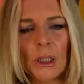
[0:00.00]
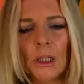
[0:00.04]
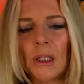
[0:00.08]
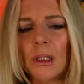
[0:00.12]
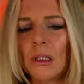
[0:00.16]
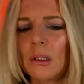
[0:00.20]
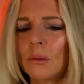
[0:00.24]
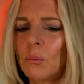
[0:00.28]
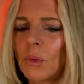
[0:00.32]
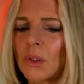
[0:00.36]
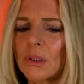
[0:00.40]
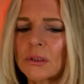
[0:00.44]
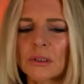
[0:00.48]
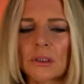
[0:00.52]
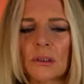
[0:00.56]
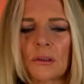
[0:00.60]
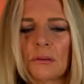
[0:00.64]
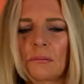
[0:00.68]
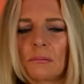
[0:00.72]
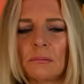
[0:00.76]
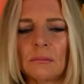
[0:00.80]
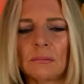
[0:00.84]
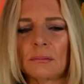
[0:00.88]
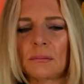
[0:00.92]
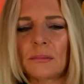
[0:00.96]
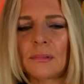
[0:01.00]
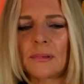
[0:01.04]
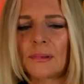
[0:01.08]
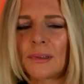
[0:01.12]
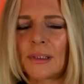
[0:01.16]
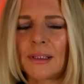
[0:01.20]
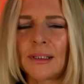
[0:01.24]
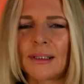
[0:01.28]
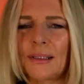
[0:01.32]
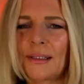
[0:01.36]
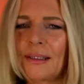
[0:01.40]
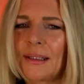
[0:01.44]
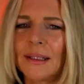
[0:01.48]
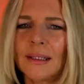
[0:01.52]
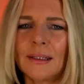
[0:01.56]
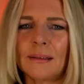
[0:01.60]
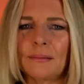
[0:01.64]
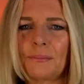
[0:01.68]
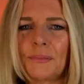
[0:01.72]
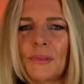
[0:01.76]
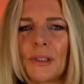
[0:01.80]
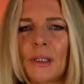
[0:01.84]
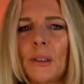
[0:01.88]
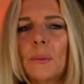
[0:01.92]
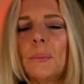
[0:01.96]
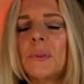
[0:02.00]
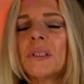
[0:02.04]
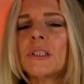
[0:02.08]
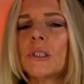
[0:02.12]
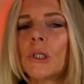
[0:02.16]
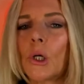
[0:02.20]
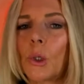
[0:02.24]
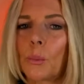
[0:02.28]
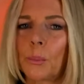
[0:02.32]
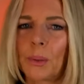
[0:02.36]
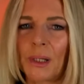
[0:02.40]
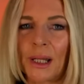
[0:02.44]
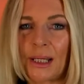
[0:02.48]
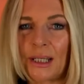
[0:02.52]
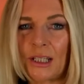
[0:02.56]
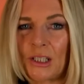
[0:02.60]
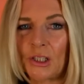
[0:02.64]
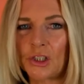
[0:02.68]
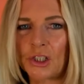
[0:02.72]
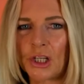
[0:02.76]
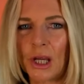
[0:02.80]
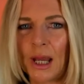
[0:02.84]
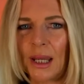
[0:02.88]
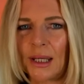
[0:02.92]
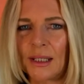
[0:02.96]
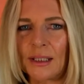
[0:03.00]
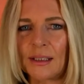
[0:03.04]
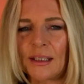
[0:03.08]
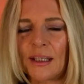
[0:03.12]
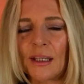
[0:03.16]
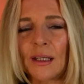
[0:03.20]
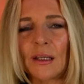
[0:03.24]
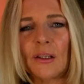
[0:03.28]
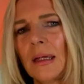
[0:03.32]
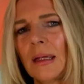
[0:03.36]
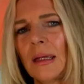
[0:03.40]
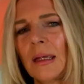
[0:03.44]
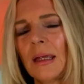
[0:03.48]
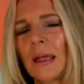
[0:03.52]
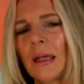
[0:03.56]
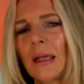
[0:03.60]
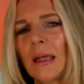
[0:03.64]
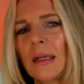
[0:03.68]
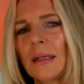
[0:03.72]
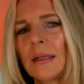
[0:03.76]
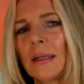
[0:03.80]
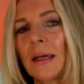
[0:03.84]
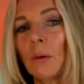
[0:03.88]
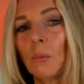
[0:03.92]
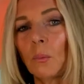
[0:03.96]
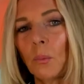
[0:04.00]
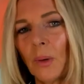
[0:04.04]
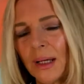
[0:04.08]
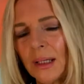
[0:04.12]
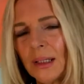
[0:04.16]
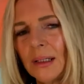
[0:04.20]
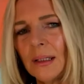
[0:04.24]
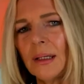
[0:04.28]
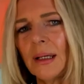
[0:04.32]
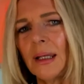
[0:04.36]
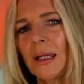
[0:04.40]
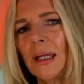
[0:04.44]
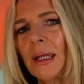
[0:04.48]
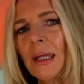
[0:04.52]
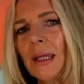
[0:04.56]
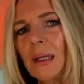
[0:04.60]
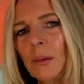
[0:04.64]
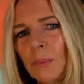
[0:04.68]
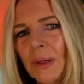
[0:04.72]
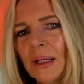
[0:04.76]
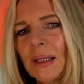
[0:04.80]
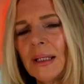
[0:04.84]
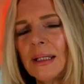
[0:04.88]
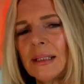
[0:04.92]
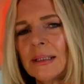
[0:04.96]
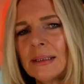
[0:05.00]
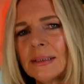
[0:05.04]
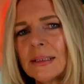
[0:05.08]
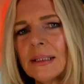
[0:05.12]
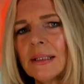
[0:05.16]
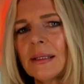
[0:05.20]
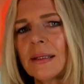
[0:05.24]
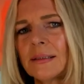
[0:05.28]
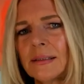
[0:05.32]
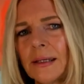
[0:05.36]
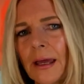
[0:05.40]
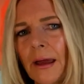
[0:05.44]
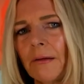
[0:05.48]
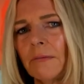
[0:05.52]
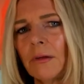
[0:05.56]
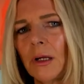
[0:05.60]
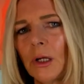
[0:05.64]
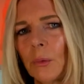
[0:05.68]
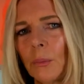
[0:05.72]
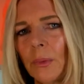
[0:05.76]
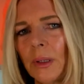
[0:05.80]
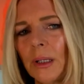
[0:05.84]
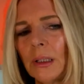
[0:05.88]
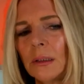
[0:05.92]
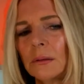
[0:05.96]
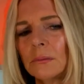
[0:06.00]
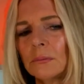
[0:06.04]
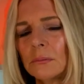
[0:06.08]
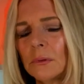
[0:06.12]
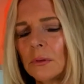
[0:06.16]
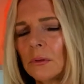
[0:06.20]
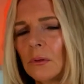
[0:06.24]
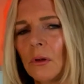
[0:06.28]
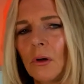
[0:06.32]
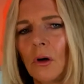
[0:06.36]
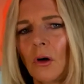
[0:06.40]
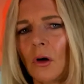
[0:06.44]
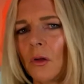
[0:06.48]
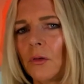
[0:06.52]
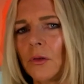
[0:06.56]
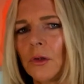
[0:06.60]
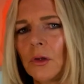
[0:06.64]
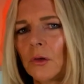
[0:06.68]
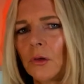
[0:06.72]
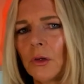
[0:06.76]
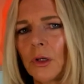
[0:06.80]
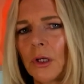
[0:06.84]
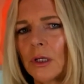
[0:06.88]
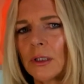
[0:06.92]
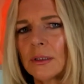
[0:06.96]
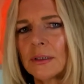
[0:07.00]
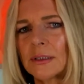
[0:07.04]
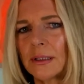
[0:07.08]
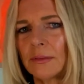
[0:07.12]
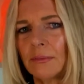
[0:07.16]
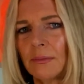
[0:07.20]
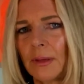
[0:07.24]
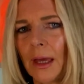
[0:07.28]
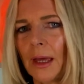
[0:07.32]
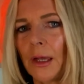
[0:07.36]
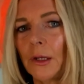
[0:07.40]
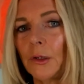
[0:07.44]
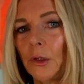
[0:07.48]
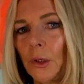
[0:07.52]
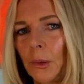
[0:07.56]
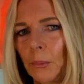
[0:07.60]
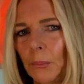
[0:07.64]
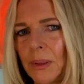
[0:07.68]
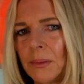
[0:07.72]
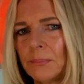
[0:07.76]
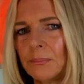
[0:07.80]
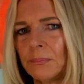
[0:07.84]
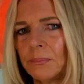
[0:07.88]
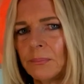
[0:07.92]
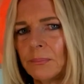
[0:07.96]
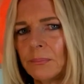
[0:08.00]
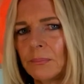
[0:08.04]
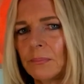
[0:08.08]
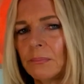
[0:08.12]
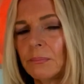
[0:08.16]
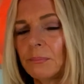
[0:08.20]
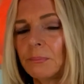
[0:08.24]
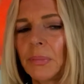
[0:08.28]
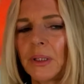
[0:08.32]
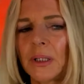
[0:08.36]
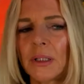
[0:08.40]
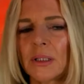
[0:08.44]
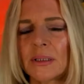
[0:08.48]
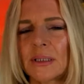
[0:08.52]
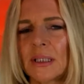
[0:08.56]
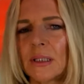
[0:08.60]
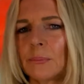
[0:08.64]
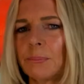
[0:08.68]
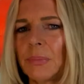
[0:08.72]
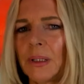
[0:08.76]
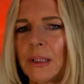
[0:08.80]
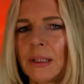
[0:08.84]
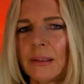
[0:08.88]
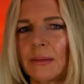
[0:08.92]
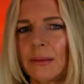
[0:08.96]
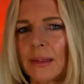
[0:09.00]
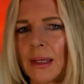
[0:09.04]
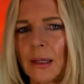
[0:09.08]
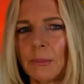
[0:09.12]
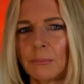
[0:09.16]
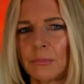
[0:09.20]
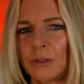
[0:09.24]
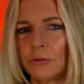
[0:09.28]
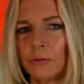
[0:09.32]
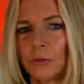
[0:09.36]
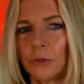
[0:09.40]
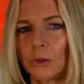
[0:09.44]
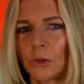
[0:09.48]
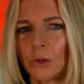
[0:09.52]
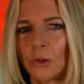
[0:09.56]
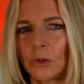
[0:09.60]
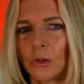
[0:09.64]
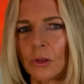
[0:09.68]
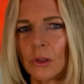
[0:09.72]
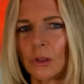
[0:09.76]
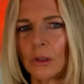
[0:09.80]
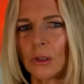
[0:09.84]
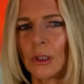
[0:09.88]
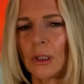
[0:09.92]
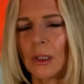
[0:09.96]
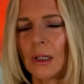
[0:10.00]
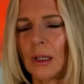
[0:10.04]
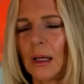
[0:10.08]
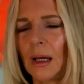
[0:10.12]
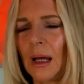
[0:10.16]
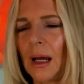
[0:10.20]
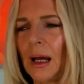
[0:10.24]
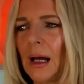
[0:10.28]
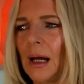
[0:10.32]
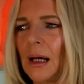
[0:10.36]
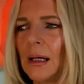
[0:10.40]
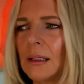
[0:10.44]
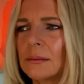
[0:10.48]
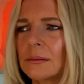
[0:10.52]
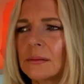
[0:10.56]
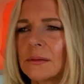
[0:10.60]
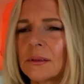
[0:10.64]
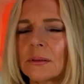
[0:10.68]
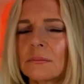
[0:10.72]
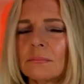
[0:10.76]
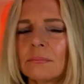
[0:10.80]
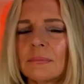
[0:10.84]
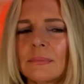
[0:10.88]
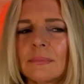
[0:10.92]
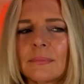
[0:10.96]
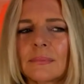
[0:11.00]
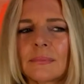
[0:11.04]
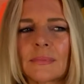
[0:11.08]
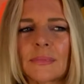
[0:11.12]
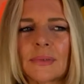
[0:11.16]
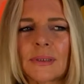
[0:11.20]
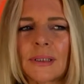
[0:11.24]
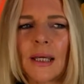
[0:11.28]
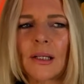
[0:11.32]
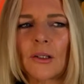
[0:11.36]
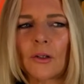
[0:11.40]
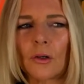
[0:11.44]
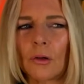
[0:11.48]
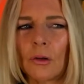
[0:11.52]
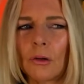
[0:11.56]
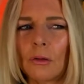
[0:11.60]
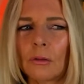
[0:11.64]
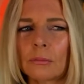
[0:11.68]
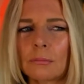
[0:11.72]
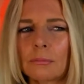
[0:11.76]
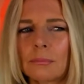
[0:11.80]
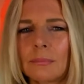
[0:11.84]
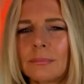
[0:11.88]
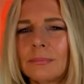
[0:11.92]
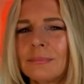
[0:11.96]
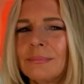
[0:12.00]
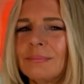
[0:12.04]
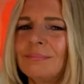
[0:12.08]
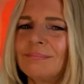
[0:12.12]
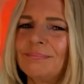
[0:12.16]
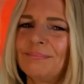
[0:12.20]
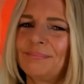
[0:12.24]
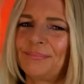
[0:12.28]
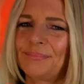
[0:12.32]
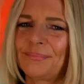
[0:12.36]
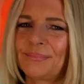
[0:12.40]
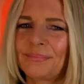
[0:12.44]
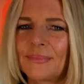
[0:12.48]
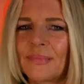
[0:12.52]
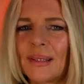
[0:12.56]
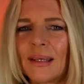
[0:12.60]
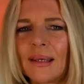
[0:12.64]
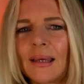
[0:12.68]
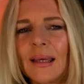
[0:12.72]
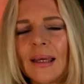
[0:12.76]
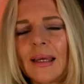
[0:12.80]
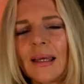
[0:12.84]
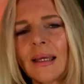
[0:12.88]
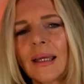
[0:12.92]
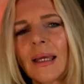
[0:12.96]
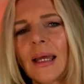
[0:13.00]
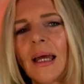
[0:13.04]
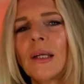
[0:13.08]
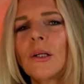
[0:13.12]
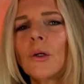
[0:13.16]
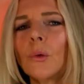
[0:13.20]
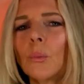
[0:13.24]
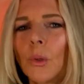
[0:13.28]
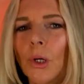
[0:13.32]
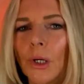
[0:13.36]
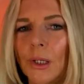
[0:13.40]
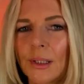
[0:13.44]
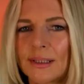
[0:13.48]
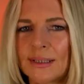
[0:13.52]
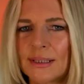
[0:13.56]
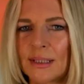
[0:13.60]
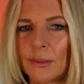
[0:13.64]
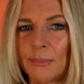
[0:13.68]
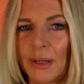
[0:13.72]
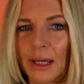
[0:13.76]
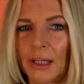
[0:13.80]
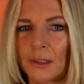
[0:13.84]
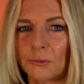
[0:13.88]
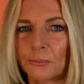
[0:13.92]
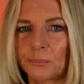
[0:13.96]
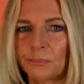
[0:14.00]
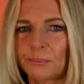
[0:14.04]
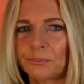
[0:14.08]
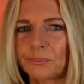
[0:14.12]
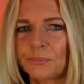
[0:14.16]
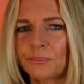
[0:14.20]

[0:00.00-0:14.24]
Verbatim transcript: He wasn't, he was no plain Jane. Now, when he went into the Dairy Queen, all the young girls in there knew him because he'd been in there before and they'd all kind of worked him out.